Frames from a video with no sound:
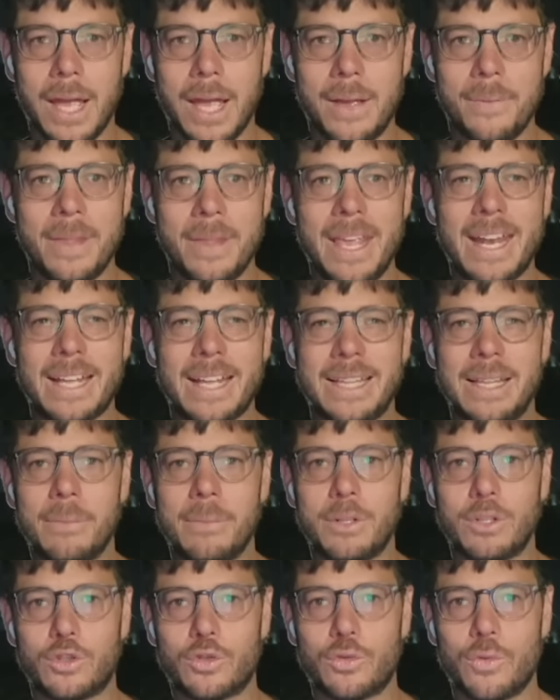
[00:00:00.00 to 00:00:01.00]
today in a
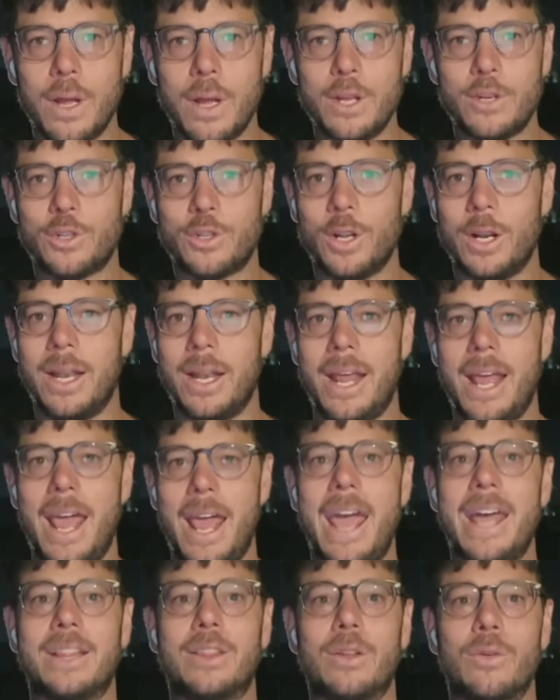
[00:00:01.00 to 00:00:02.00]
demonstration
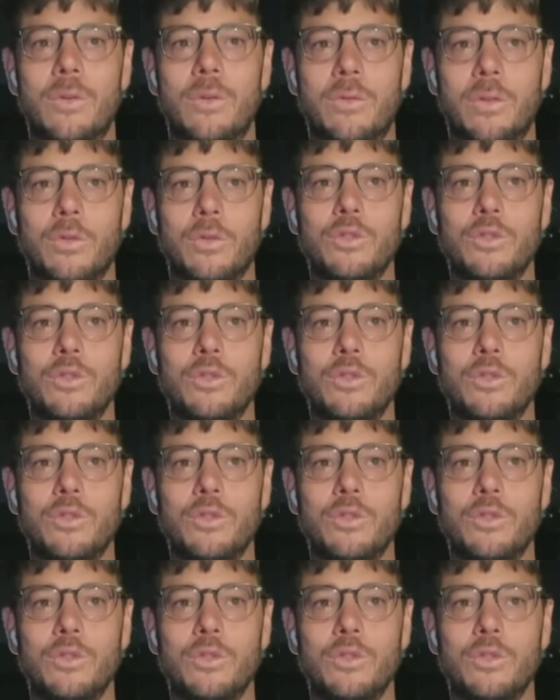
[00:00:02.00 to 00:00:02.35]
at the